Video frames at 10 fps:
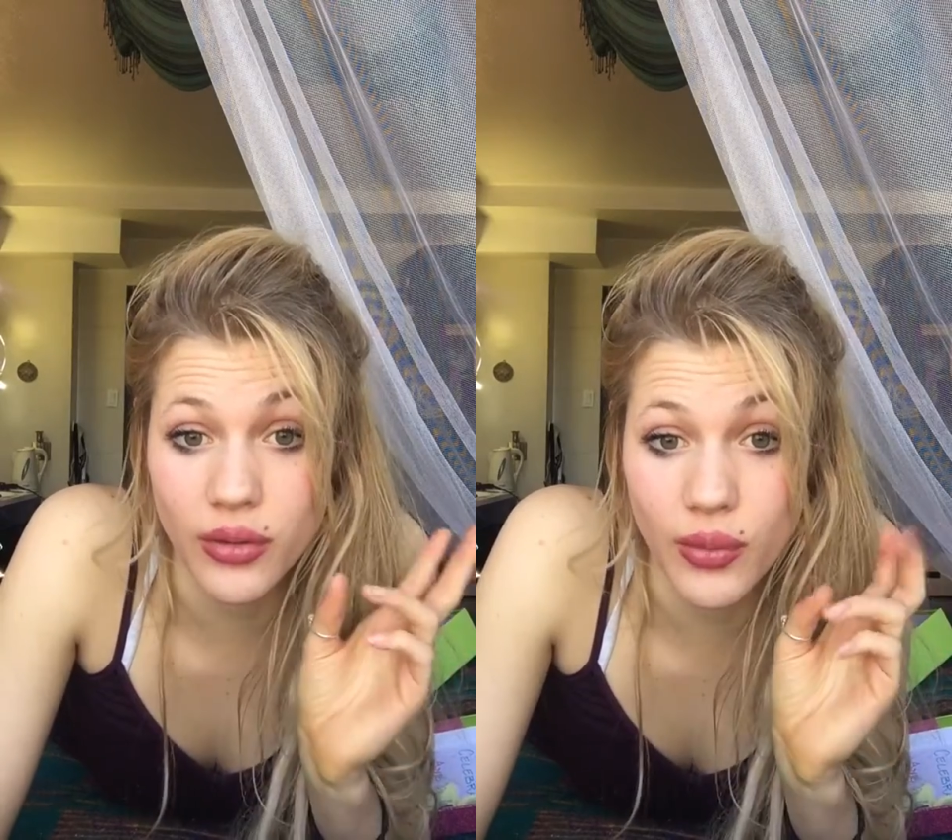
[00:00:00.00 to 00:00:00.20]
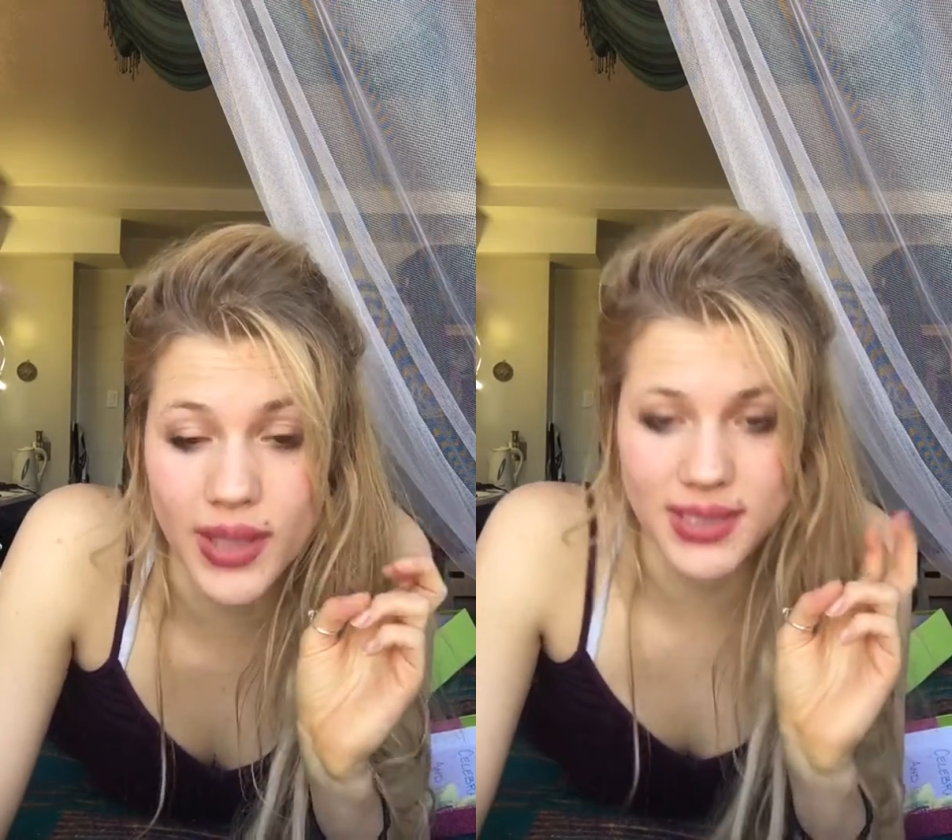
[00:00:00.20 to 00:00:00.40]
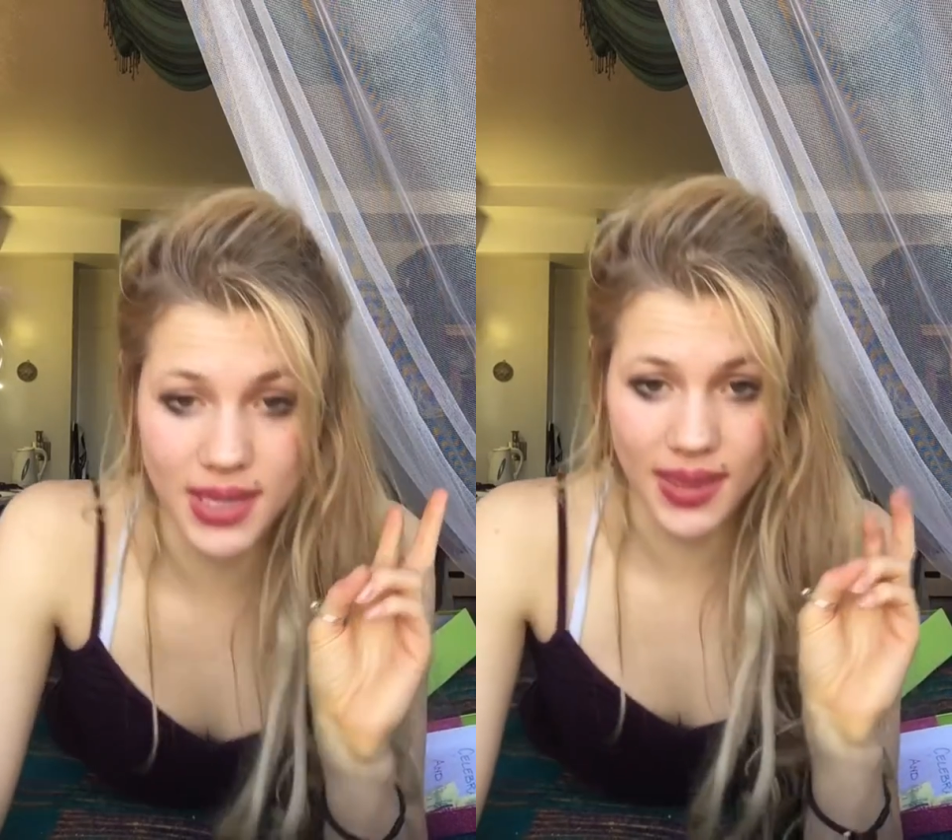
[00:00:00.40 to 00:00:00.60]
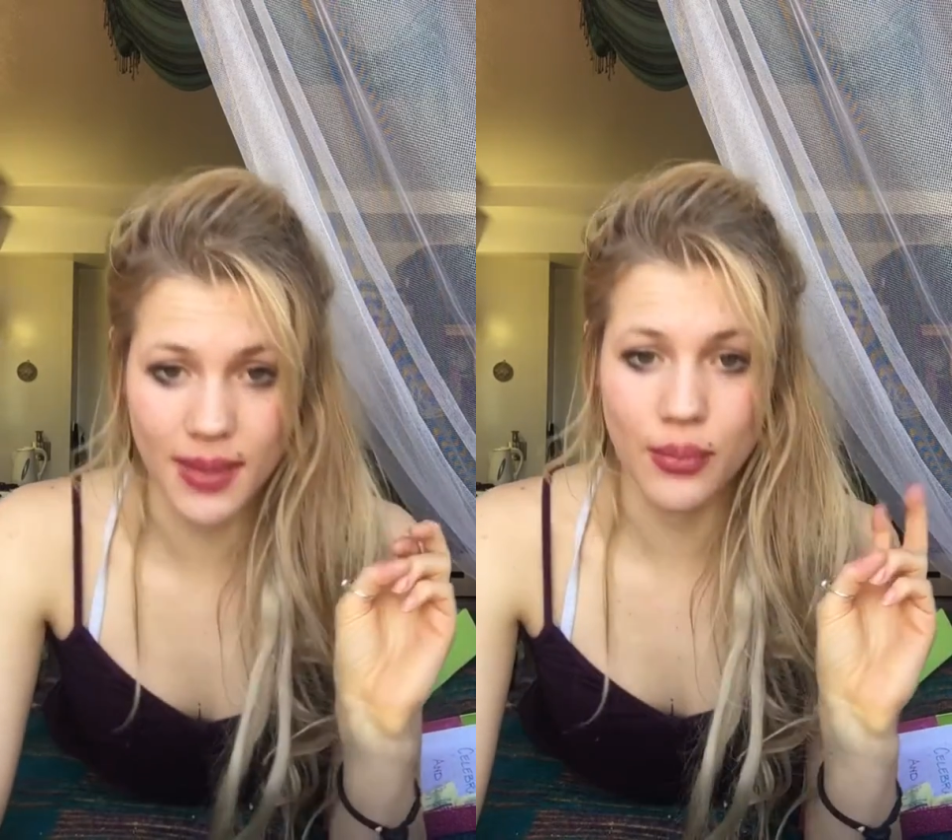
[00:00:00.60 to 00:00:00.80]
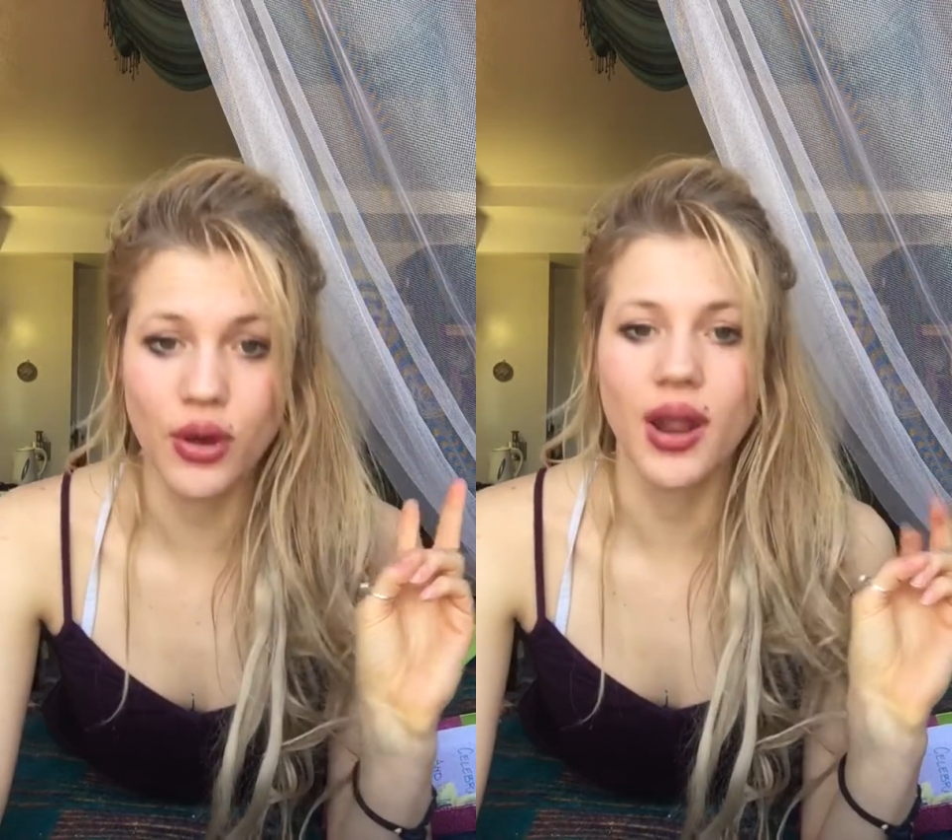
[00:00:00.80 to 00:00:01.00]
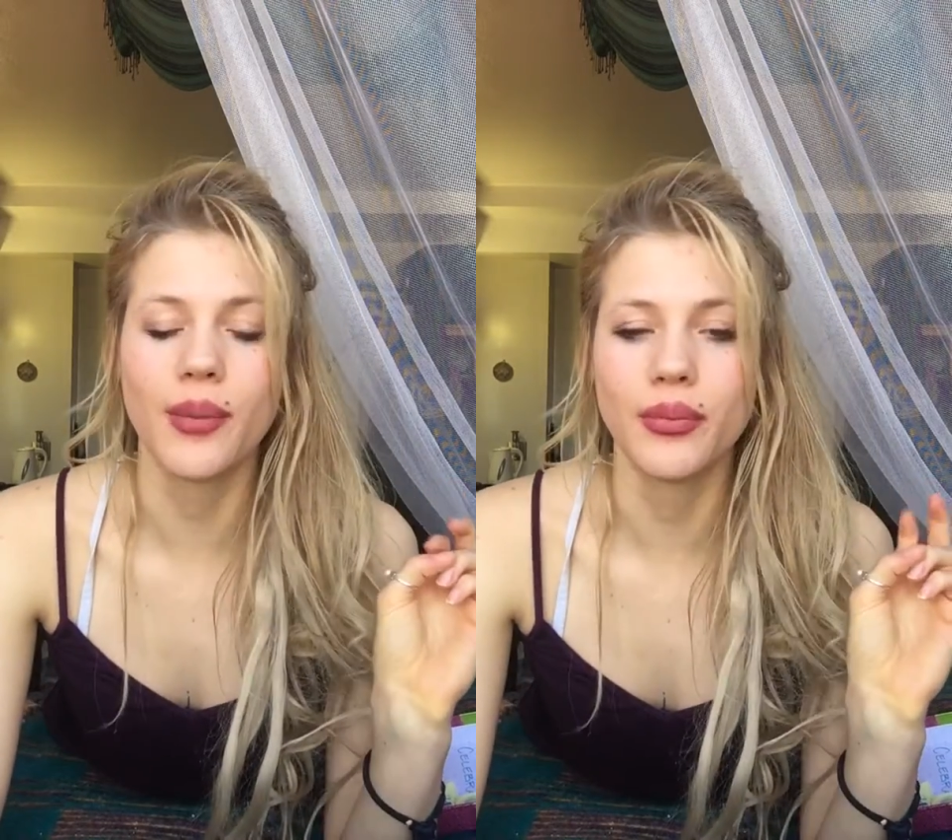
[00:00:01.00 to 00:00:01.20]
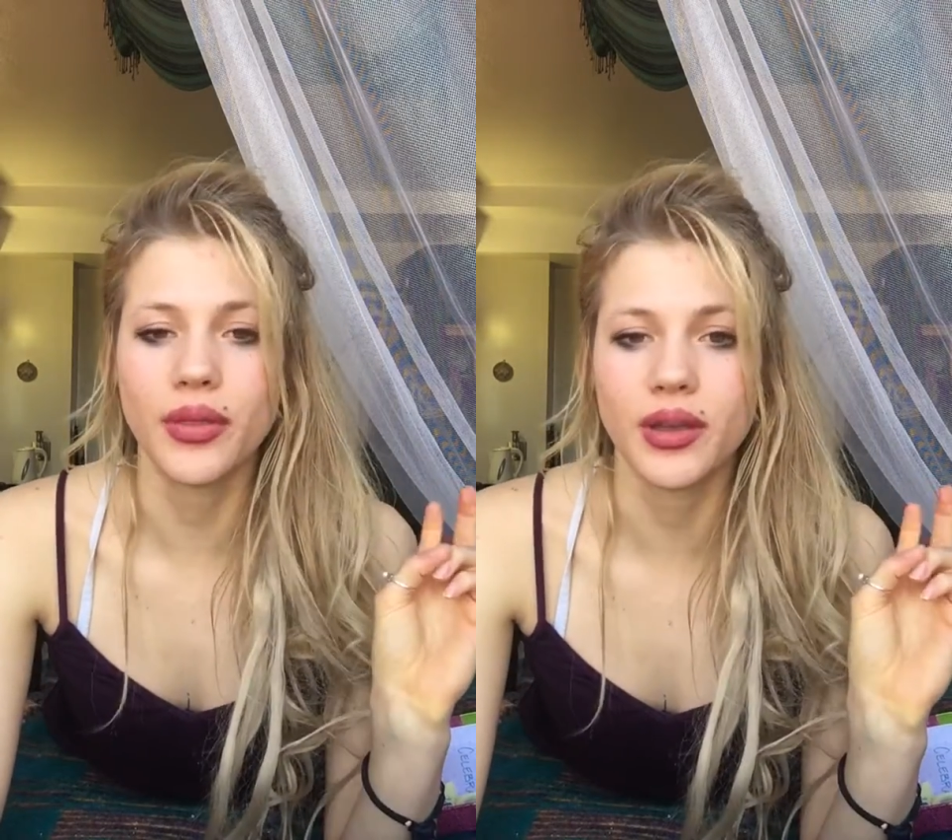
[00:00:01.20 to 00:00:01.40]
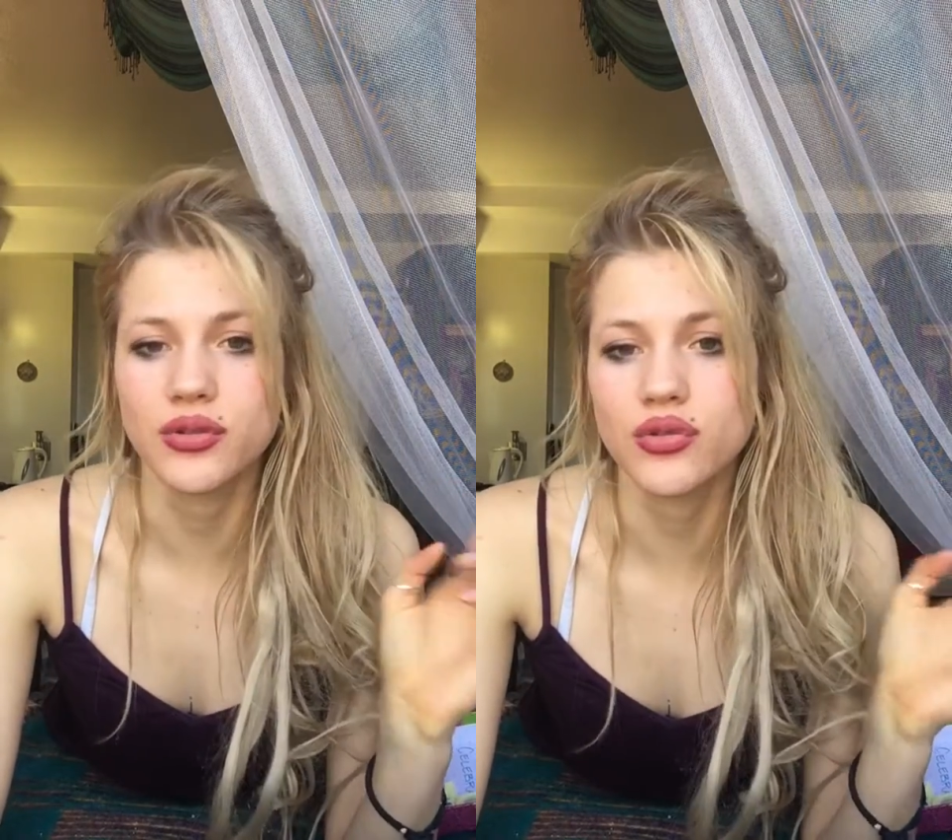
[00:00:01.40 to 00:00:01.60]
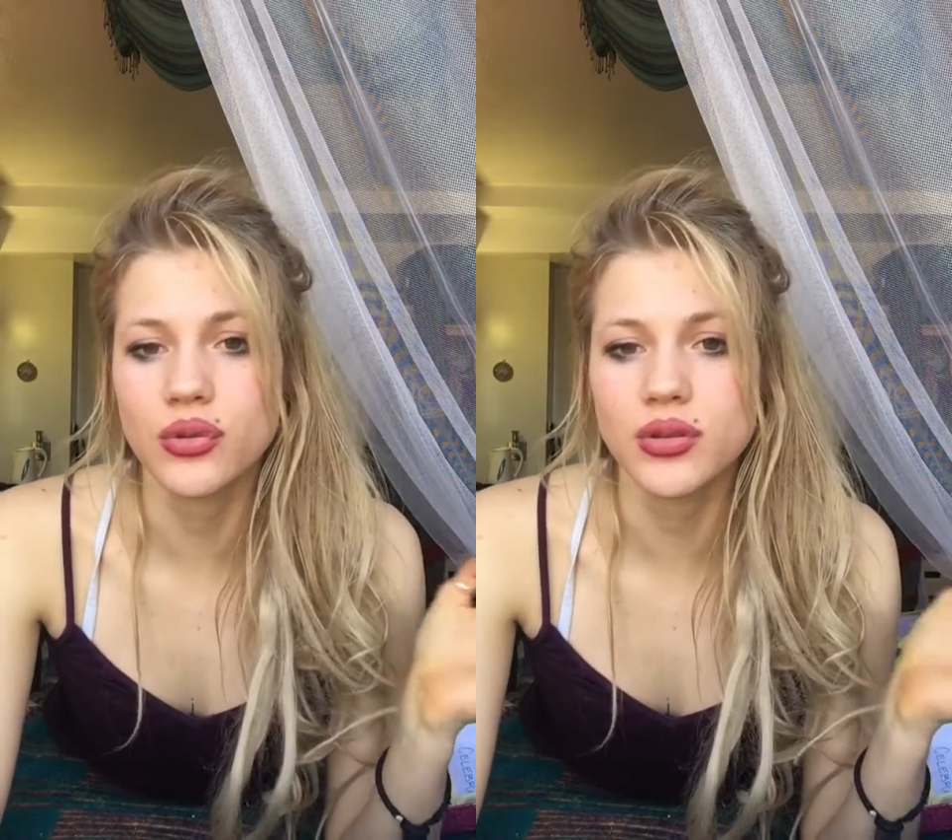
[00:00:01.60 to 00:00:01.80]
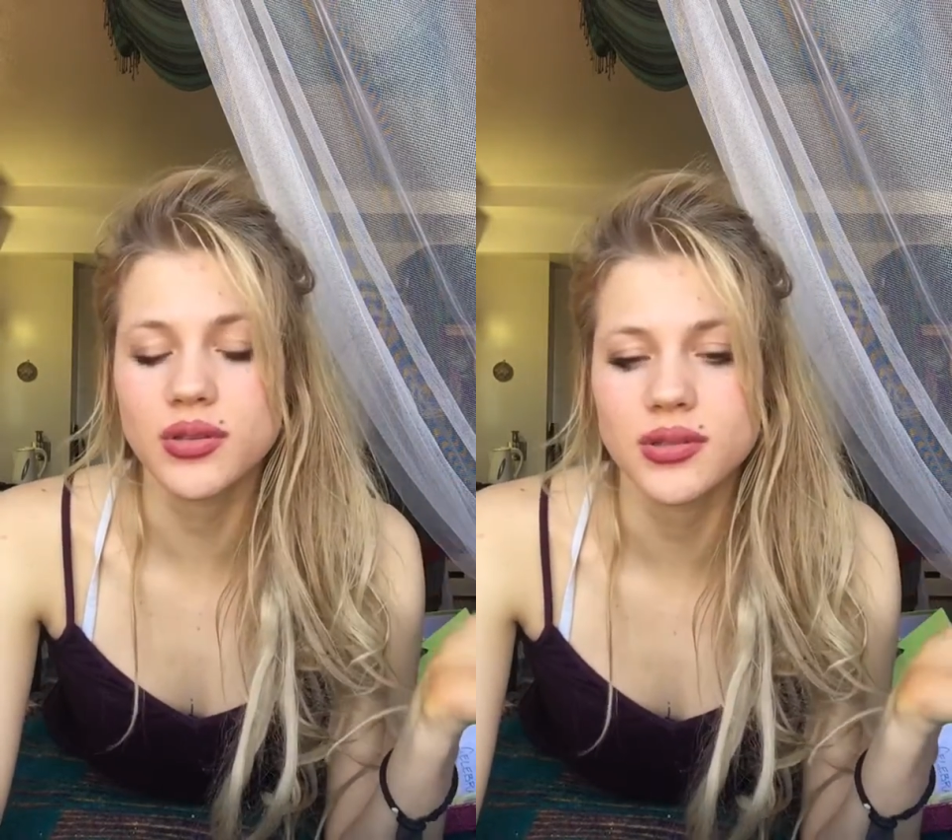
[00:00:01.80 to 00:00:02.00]
the ways that they put up the
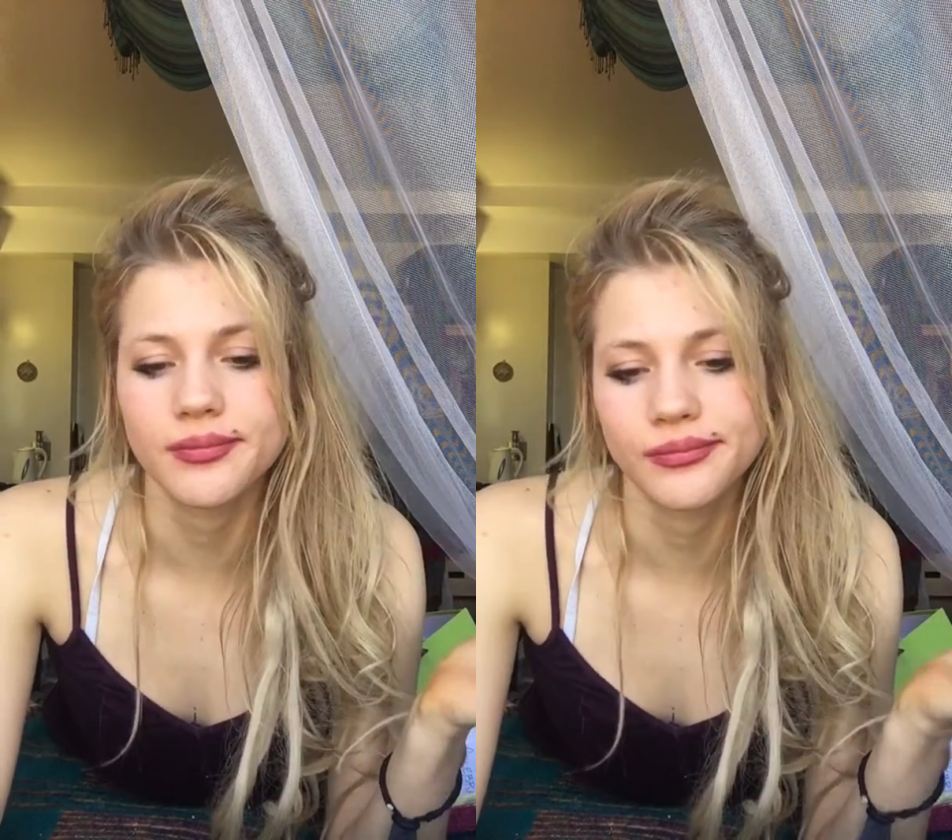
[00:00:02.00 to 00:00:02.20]
controls.